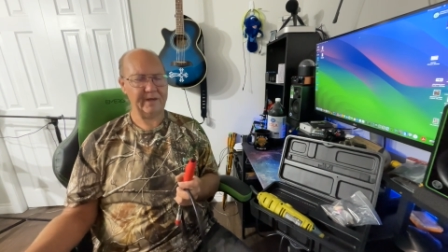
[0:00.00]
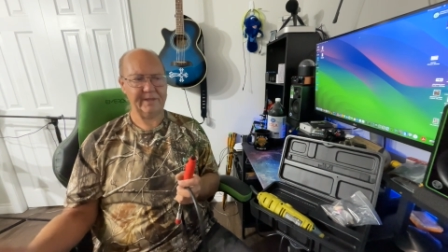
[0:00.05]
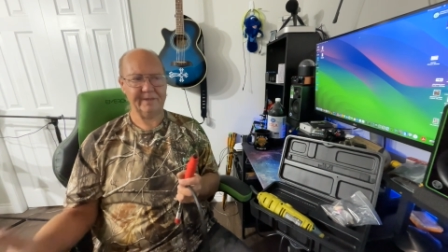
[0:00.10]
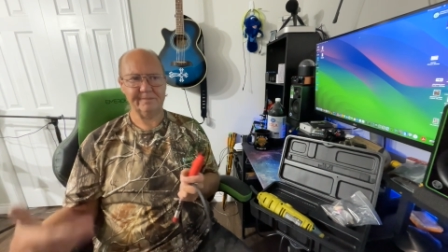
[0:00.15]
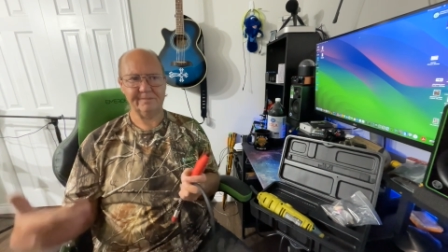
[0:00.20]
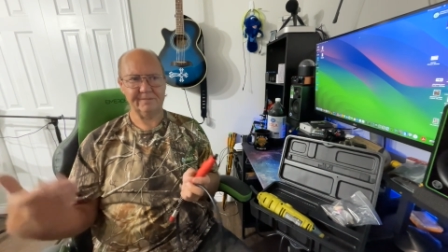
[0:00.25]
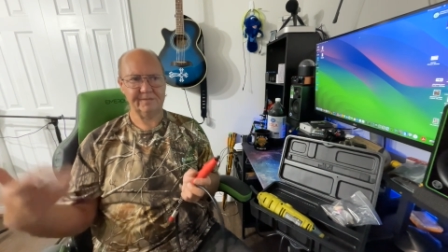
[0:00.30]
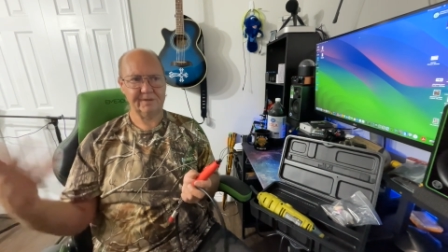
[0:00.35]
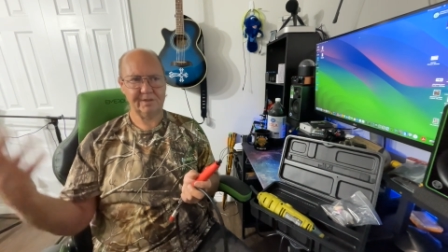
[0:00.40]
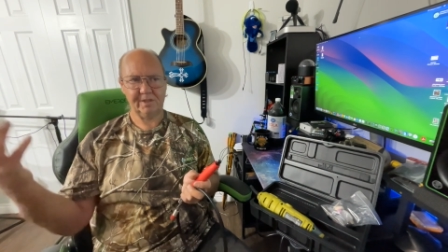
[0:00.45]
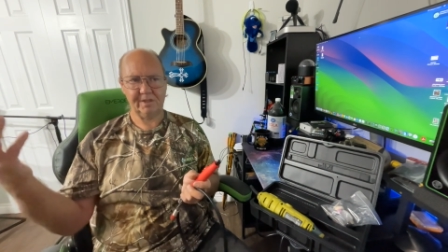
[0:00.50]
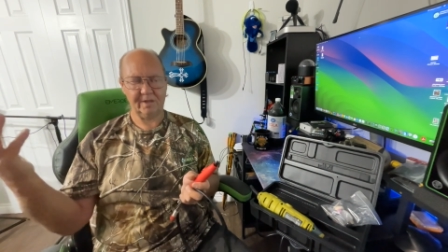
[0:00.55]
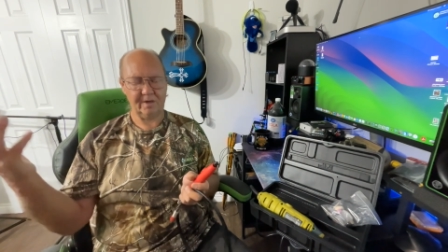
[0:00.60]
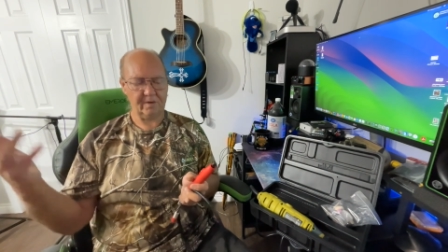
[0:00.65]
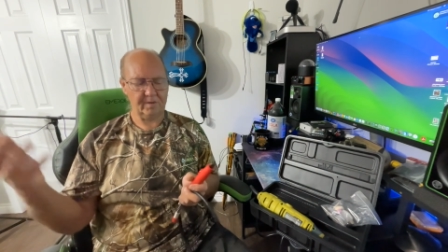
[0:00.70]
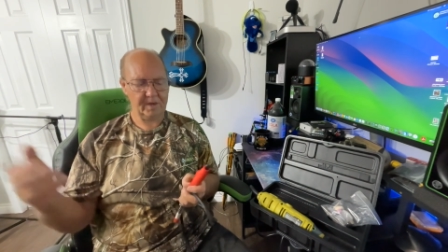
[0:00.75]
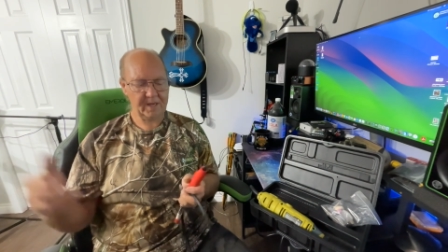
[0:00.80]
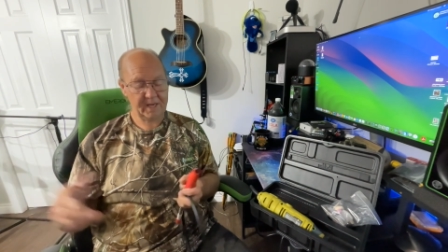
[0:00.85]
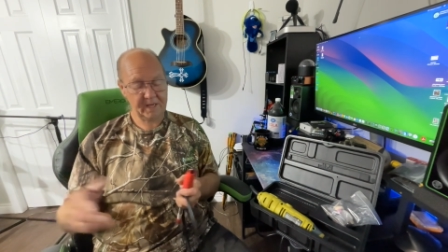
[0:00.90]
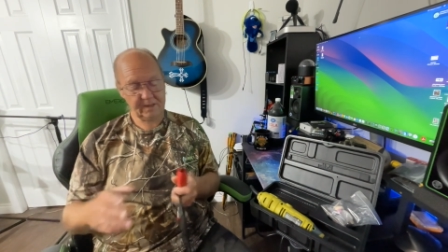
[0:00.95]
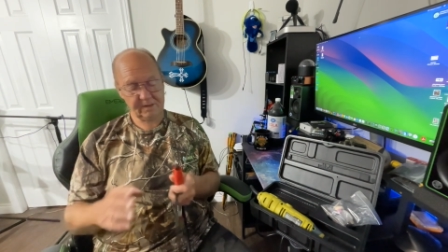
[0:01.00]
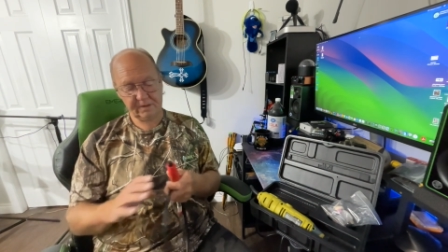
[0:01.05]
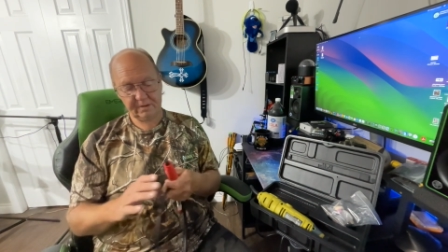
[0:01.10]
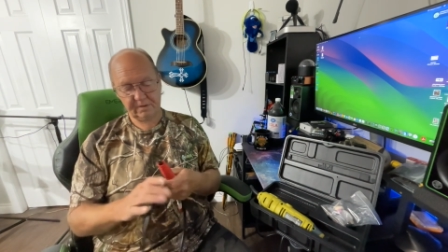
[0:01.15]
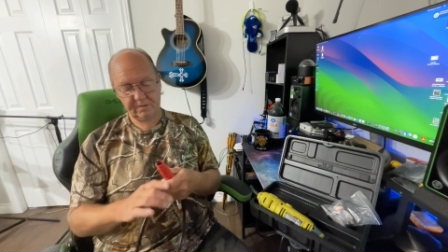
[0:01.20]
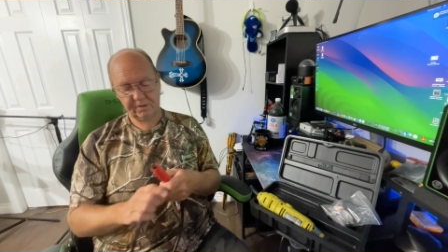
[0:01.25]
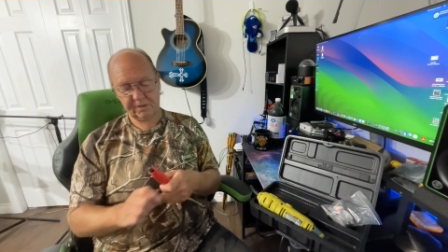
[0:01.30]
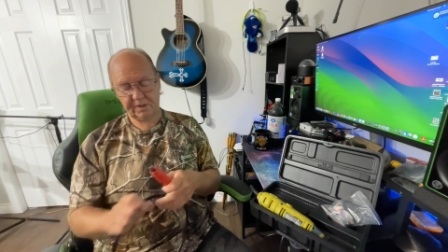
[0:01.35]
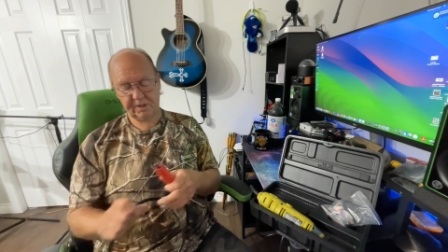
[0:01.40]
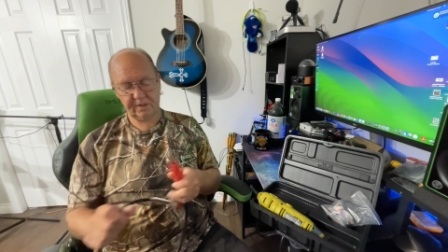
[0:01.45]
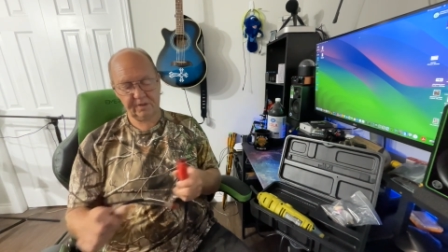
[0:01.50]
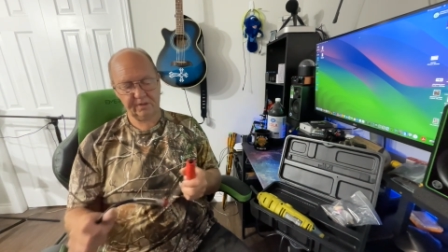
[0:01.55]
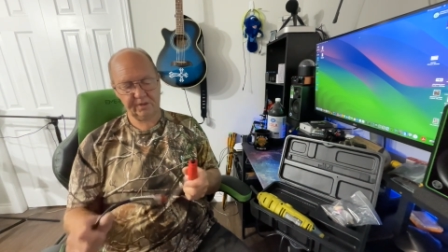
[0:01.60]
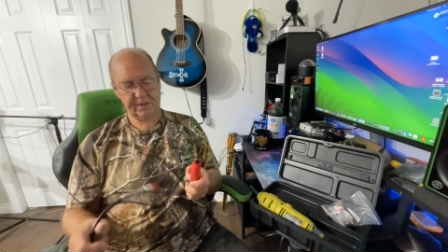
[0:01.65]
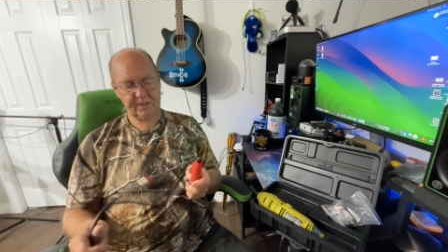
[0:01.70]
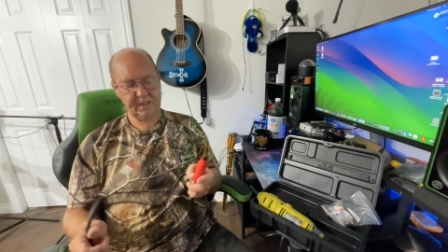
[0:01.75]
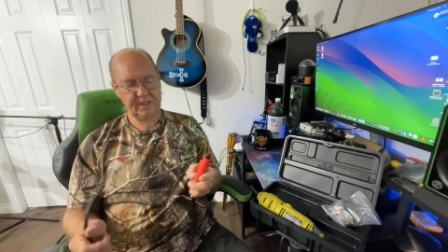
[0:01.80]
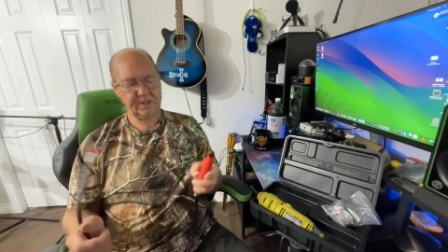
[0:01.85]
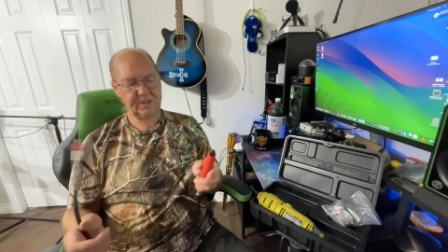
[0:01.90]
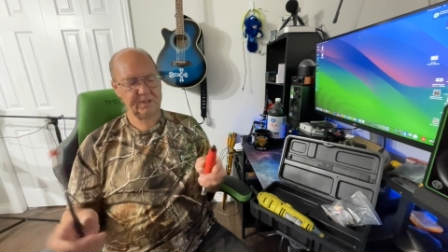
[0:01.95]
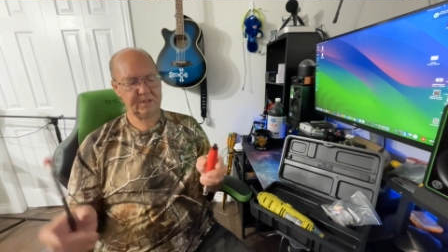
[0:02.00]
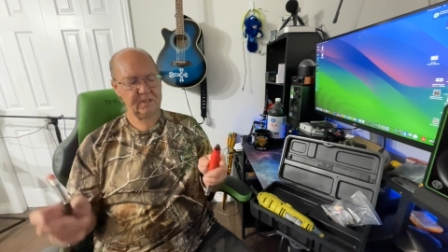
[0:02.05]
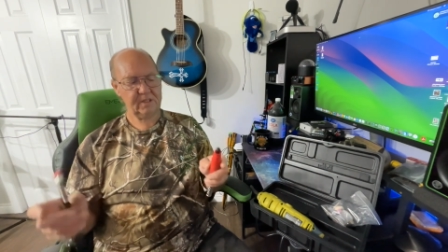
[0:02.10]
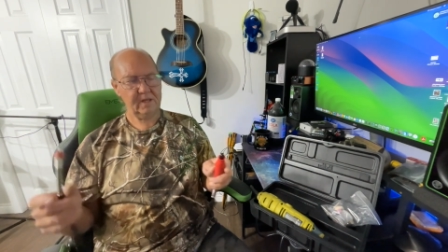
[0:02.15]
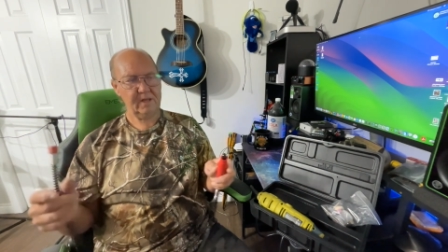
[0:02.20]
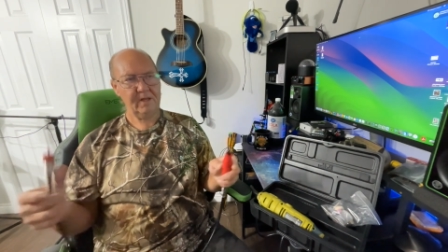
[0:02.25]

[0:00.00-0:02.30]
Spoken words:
and you know, and this